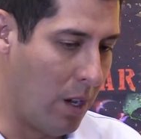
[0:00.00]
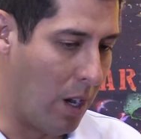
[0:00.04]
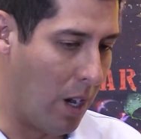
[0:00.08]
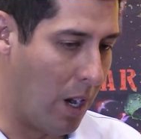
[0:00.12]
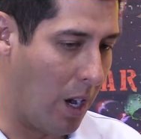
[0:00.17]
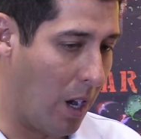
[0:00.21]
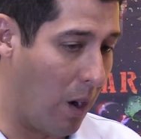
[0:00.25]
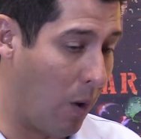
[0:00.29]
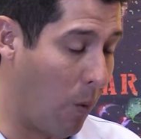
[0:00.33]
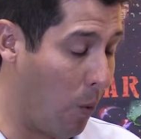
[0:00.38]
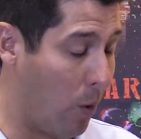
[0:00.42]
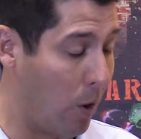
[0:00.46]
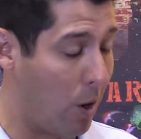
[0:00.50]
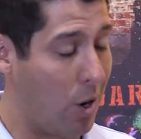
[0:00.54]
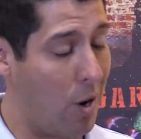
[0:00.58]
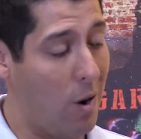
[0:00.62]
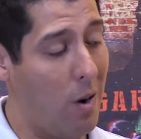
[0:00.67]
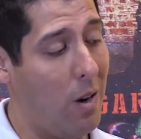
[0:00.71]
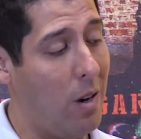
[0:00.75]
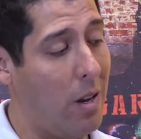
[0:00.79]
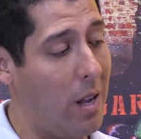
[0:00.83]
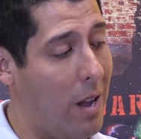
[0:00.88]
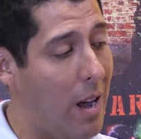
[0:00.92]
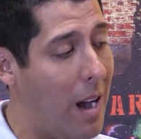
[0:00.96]
Uh, we're
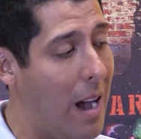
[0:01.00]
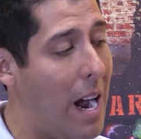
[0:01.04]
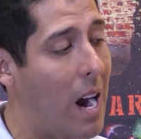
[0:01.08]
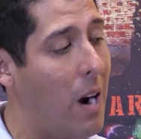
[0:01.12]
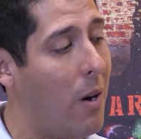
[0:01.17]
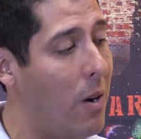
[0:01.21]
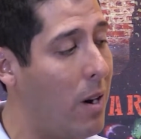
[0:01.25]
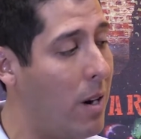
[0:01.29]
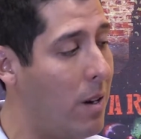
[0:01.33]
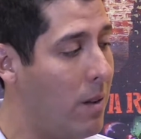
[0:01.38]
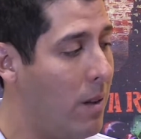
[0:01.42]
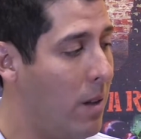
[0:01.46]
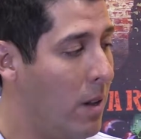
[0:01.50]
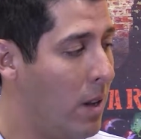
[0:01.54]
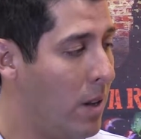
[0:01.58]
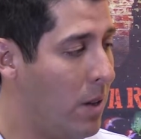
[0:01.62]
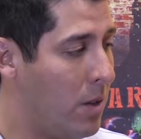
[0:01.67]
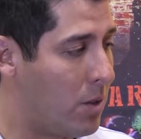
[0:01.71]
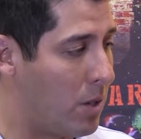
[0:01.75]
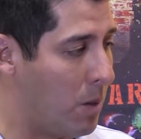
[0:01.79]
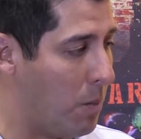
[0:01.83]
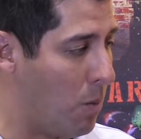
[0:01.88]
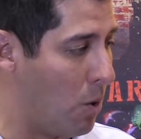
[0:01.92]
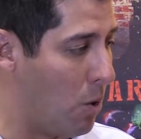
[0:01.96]
currently hiring
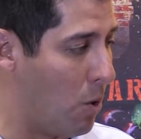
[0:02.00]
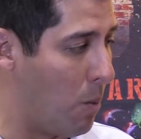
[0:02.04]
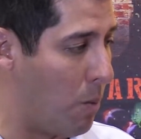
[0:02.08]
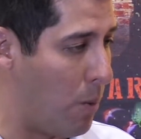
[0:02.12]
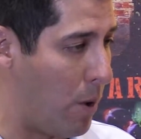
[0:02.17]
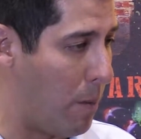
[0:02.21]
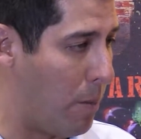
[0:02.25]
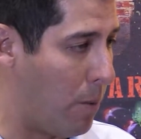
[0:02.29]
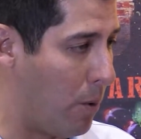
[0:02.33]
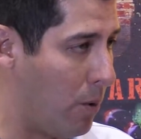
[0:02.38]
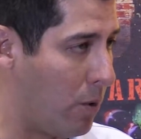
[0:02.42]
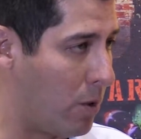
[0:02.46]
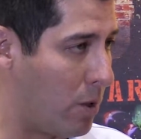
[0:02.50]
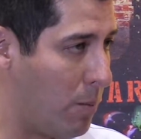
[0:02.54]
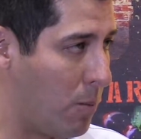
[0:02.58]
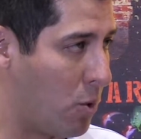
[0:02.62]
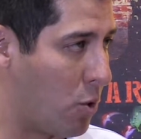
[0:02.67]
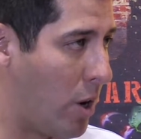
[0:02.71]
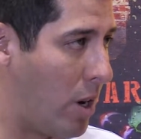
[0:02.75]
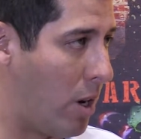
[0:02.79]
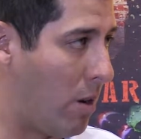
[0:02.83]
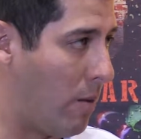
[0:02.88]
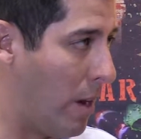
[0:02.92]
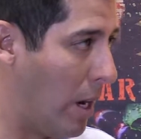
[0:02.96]
some new people, some
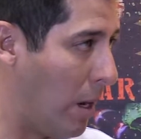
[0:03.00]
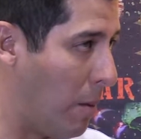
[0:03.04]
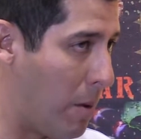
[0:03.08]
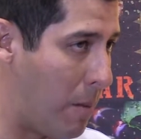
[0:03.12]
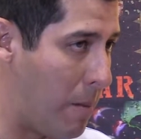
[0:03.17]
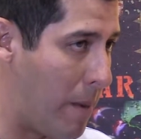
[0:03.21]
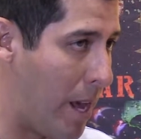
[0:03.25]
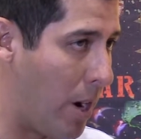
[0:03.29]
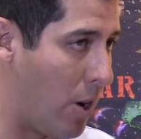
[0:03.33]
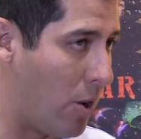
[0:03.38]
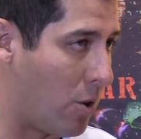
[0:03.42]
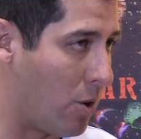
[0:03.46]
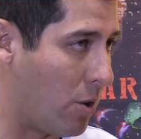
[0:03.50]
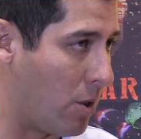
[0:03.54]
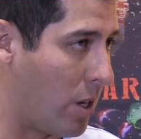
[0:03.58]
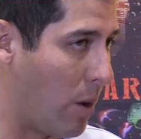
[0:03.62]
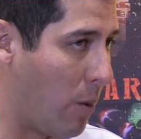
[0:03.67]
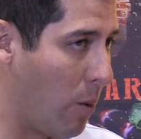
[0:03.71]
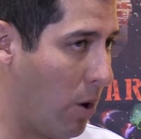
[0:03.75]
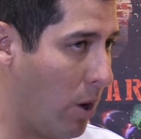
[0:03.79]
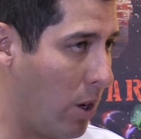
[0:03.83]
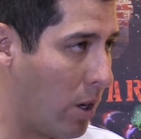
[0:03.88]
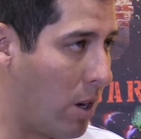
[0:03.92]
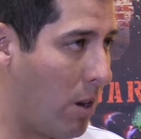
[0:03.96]
trade development managers
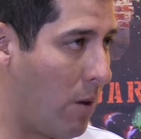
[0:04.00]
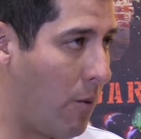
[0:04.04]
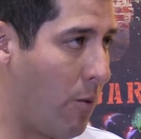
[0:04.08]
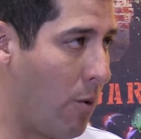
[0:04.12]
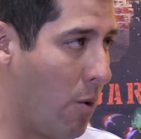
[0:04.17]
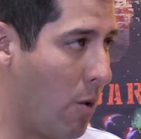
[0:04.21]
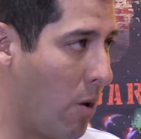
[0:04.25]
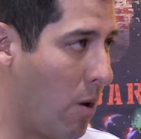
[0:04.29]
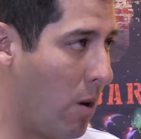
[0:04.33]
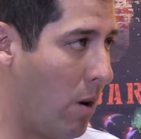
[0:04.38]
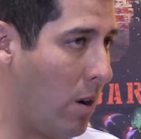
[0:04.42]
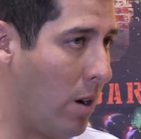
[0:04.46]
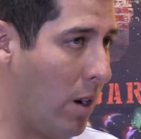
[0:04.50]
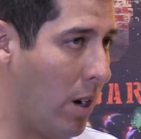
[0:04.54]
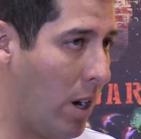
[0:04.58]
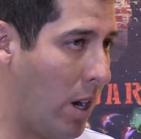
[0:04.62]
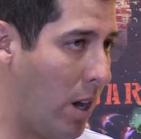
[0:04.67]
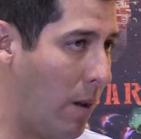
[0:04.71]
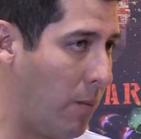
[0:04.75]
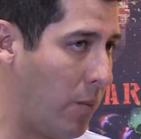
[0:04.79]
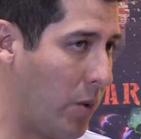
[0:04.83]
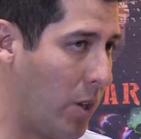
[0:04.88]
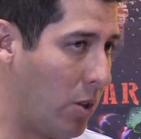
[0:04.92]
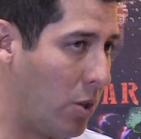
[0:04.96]
that we're looking for.
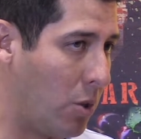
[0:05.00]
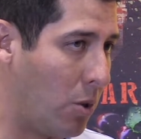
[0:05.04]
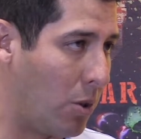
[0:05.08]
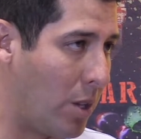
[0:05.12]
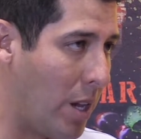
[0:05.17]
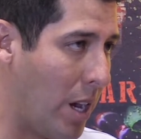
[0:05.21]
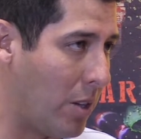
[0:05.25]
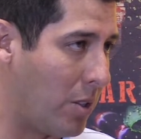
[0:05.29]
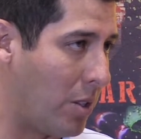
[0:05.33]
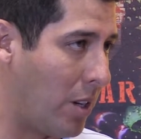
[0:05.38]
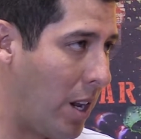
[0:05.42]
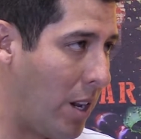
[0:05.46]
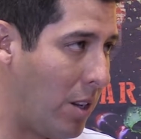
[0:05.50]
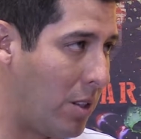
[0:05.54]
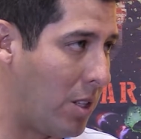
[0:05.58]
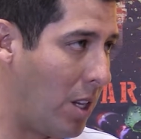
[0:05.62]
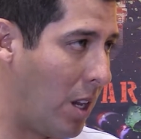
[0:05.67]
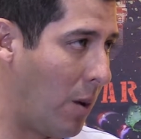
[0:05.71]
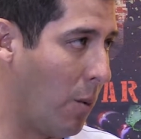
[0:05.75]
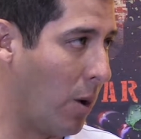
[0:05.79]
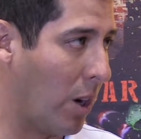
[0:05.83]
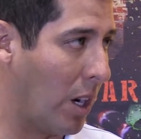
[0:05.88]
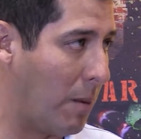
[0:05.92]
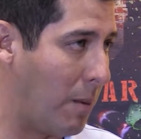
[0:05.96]
Um, in
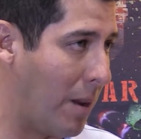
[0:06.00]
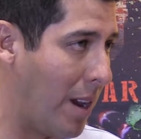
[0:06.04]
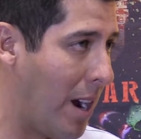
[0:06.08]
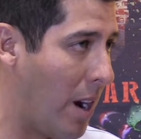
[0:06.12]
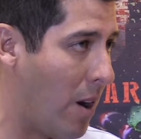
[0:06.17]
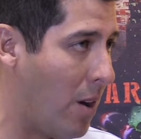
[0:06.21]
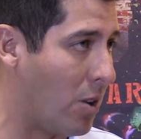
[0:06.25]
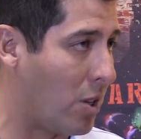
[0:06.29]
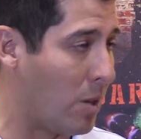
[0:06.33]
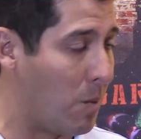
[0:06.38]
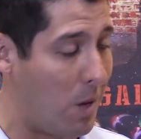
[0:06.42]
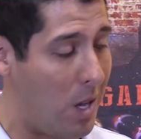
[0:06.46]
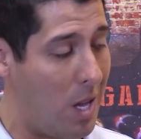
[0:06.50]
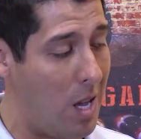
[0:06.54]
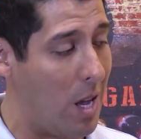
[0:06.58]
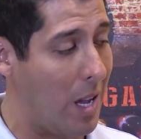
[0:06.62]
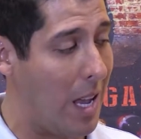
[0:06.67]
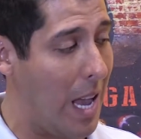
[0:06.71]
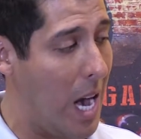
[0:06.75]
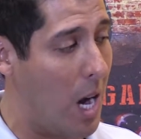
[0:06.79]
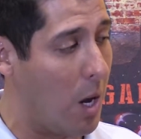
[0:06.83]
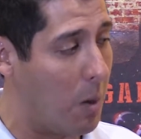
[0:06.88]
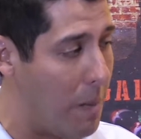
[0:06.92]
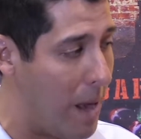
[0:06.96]
2018, we're going to be hiring some key
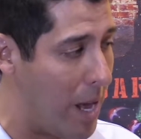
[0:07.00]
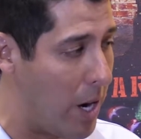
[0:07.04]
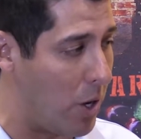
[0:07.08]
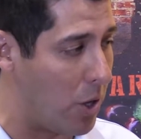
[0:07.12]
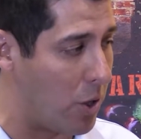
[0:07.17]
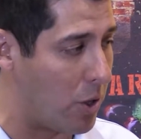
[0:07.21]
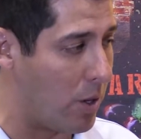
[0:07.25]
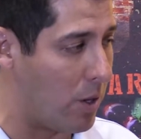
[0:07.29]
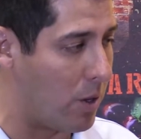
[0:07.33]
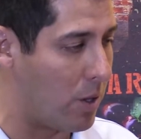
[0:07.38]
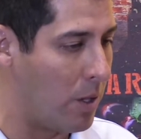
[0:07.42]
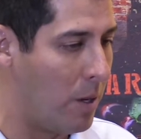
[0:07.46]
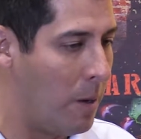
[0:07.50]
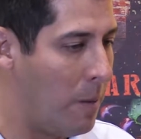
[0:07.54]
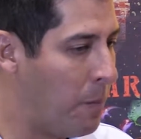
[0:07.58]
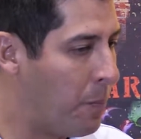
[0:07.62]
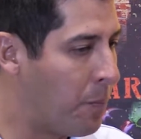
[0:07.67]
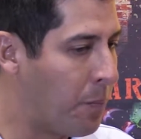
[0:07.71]
account managers.